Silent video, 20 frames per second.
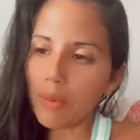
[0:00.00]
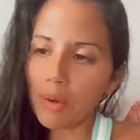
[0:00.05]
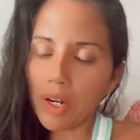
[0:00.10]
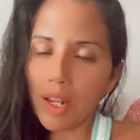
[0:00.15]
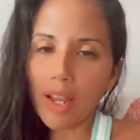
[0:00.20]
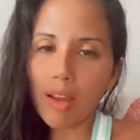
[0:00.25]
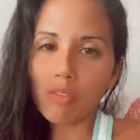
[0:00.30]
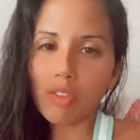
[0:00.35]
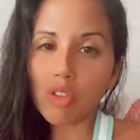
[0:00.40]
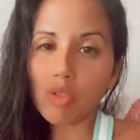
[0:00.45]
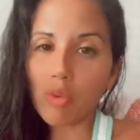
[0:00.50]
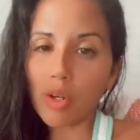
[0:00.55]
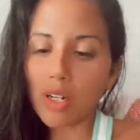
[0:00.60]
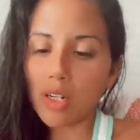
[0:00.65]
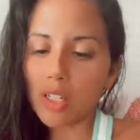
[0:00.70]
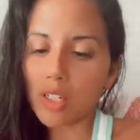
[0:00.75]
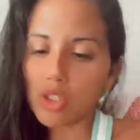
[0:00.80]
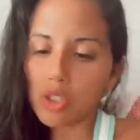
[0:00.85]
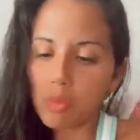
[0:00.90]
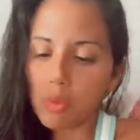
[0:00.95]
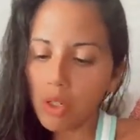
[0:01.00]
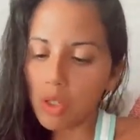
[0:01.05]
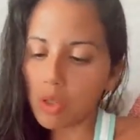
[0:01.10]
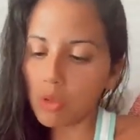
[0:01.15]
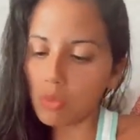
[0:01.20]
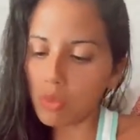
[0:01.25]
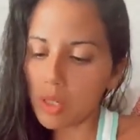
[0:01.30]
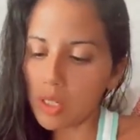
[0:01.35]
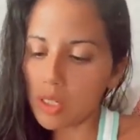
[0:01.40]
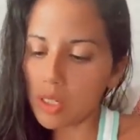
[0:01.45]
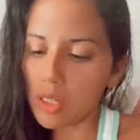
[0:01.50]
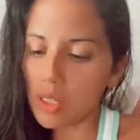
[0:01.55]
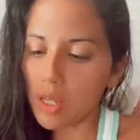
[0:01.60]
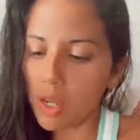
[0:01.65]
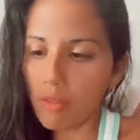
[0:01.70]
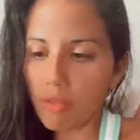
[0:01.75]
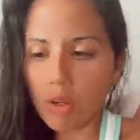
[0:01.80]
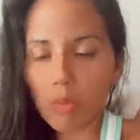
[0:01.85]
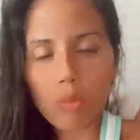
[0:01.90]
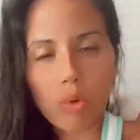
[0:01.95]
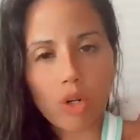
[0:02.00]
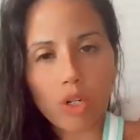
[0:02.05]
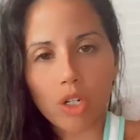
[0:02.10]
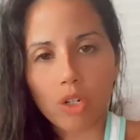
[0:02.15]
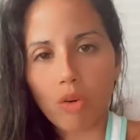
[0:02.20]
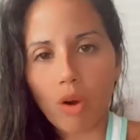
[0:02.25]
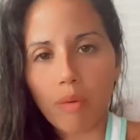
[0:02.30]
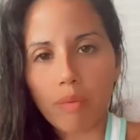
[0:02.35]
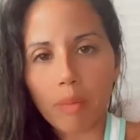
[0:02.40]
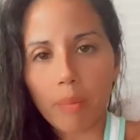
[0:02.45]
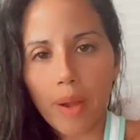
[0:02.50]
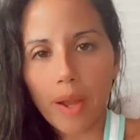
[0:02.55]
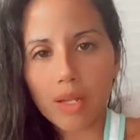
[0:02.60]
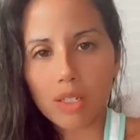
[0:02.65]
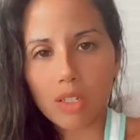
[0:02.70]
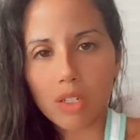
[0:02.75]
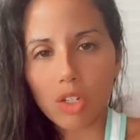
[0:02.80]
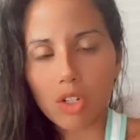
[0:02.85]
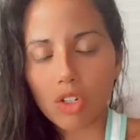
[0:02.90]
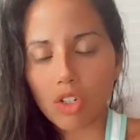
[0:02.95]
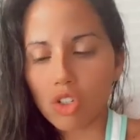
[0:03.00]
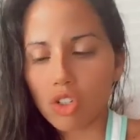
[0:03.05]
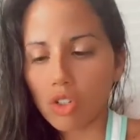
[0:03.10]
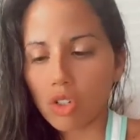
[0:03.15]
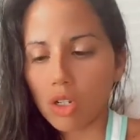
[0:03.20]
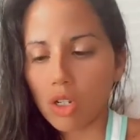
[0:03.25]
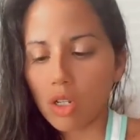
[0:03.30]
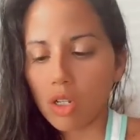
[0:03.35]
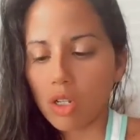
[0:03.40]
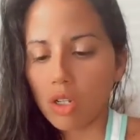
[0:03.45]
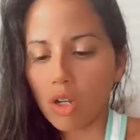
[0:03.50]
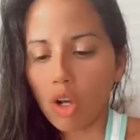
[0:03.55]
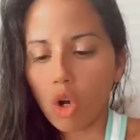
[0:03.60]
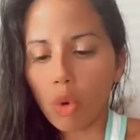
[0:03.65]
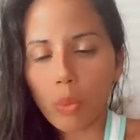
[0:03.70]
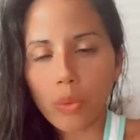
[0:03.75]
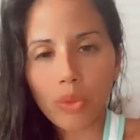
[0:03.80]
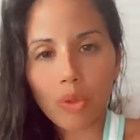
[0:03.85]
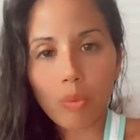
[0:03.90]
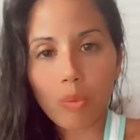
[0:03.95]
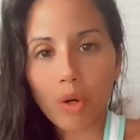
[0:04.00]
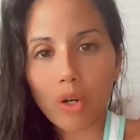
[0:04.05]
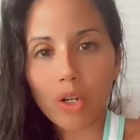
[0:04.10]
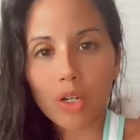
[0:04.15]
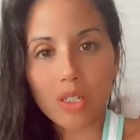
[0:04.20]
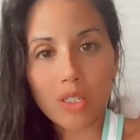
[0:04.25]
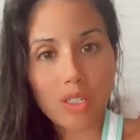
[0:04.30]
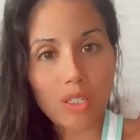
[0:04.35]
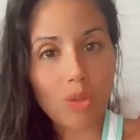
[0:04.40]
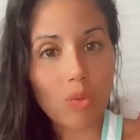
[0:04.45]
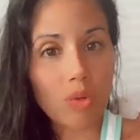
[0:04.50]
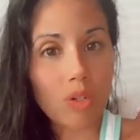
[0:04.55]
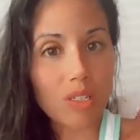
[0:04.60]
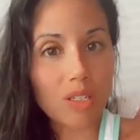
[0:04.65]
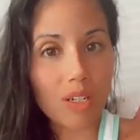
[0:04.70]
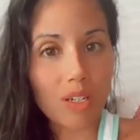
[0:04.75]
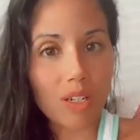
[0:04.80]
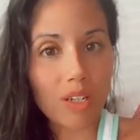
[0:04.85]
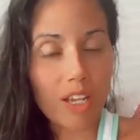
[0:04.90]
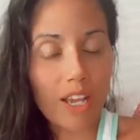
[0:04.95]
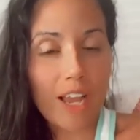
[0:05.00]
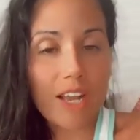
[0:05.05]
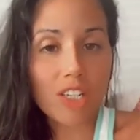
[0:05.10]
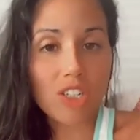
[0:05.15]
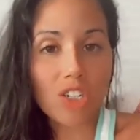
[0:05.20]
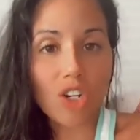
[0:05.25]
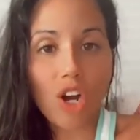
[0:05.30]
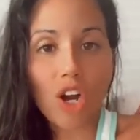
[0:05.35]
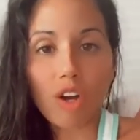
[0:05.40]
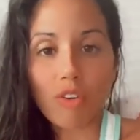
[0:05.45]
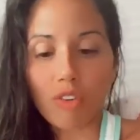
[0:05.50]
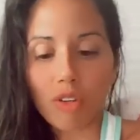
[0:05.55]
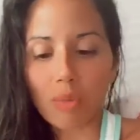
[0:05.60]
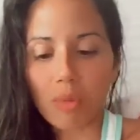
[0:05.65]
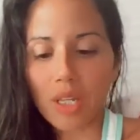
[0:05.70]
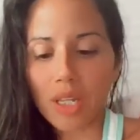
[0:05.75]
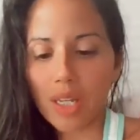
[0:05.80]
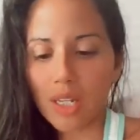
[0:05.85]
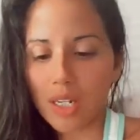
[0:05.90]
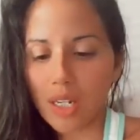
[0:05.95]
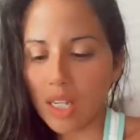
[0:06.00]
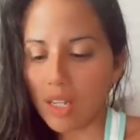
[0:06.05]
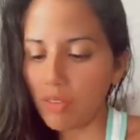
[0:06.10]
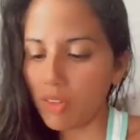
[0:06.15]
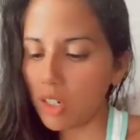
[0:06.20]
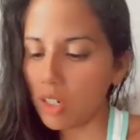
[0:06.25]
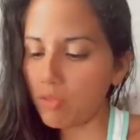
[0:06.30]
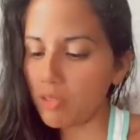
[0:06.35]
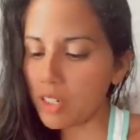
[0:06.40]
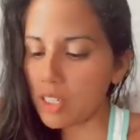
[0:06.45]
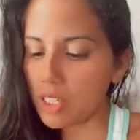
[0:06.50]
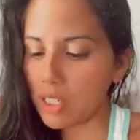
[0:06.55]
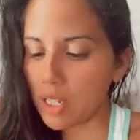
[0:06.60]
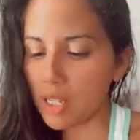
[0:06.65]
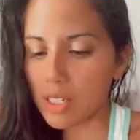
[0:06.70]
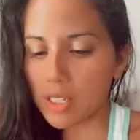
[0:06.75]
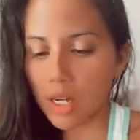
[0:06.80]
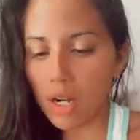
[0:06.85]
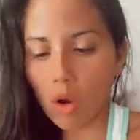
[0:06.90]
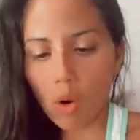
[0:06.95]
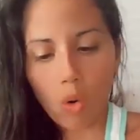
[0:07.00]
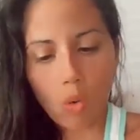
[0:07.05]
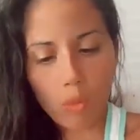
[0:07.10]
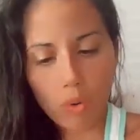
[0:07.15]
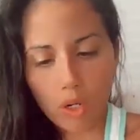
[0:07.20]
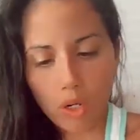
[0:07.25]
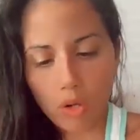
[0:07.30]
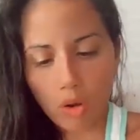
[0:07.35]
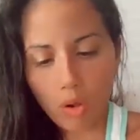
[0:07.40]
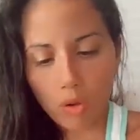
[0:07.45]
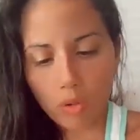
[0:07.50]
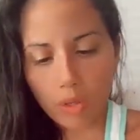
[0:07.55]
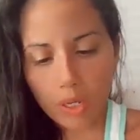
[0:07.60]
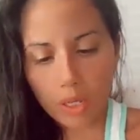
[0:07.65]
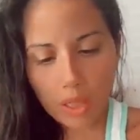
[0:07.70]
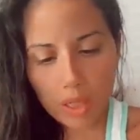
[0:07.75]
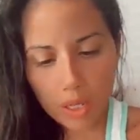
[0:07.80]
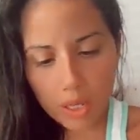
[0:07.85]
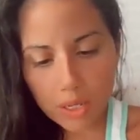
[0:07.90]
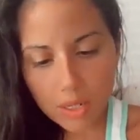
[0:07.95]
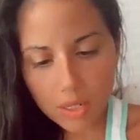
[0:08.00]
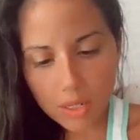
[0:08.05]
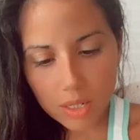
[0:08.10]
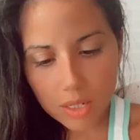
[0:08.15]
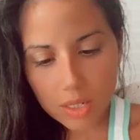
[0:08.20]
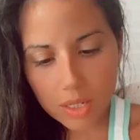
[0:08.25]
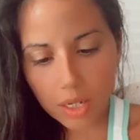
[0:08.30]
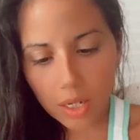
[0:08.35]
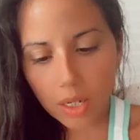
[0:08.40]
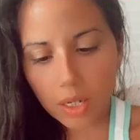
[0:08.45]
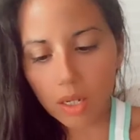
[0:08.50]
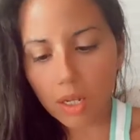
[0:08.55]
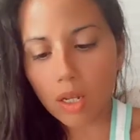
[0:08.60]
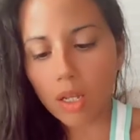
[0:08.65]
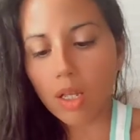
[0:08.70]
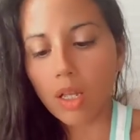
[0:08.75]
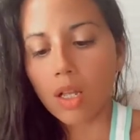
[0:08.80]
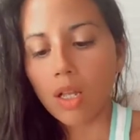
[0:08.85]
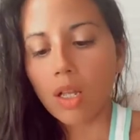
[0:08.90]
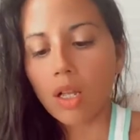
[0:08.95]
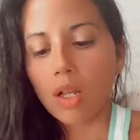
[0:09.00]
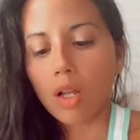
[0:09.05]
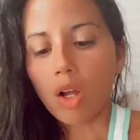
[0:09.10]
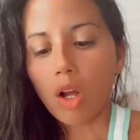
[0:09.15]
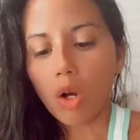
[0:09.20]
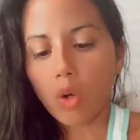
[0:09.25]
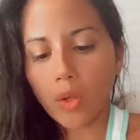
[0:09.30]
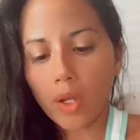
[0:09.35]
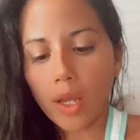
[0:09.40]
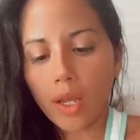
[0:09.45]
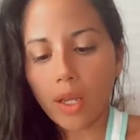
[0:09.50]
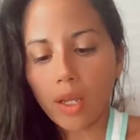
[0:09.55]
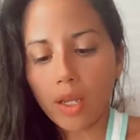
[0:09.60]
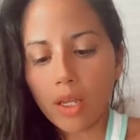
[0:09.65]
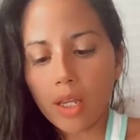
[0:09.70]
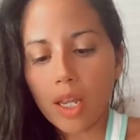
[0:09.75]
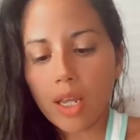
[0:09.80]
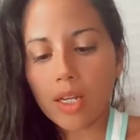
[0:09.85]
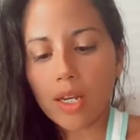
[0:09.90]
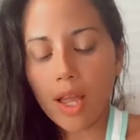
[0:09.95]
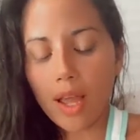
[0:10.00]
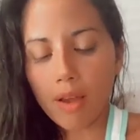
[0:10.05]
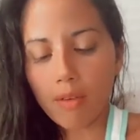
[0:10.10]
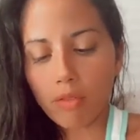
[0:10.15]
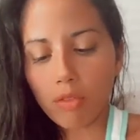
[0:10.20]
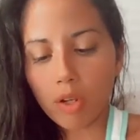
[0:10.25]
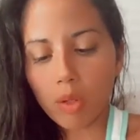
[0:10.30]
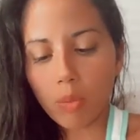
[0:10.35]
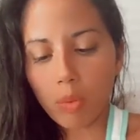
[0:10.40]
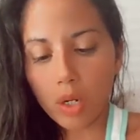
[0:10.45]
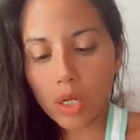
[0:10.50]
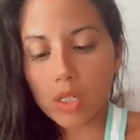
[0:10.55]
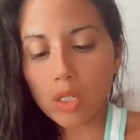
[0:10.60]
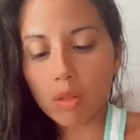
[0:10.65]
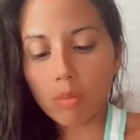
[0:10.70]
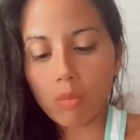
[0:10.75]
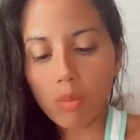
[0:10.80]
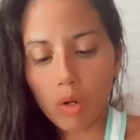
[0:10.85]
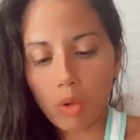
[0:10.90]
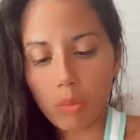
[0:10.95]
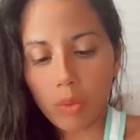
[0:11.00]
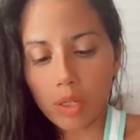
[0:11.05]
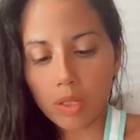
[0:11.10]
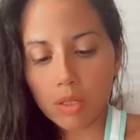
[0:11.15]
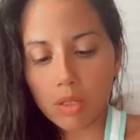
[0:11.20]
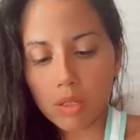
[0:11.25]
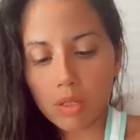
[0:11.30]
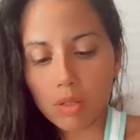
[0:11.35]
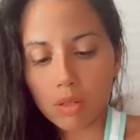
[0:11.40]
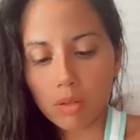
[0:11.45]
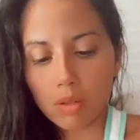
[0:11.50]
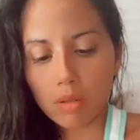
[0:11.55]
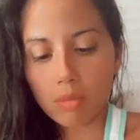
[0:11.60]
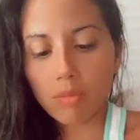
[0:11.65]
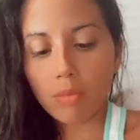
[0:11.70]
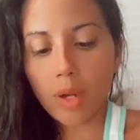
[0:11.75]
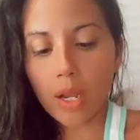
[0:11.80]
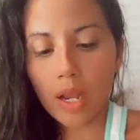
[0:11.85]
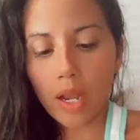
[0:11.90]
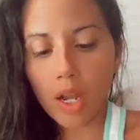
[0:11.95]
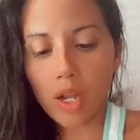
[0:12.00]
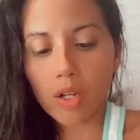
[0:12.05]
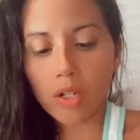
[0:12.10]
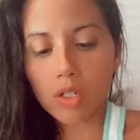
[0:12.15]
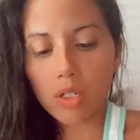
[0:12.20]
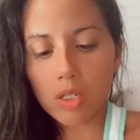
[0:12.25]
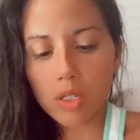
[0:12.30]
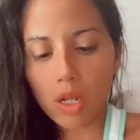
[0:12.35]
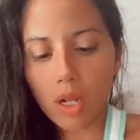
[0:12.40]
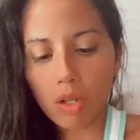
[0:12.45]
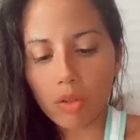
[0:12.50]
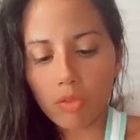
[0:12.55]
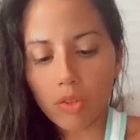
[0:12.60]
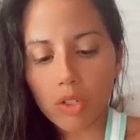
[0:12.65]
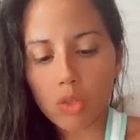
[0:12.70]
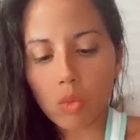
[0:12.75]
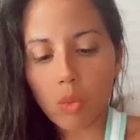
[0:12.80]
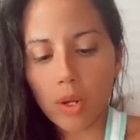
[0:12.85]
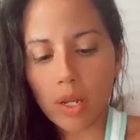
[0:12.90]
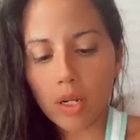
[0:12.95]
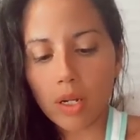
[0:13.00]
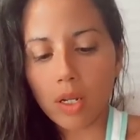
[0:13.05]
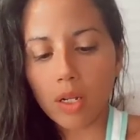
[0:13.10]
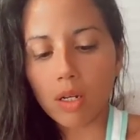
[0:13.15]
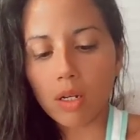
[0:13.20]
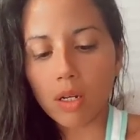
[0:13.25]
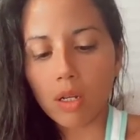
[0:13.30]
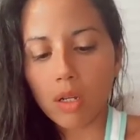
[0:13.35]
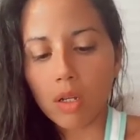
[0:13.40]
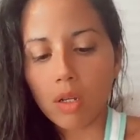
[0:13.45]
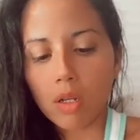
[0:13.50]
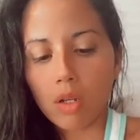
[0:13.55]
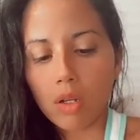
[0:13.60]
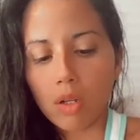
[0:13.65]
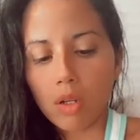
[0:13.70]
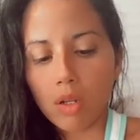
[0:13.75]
I'm going to have this right next to me. I'm going to read this every morning and grab a passage. open the book and see what it has to offer me. And even if it's things that I already know, like this, it's like, okay, in every present moment, my higher self is waiting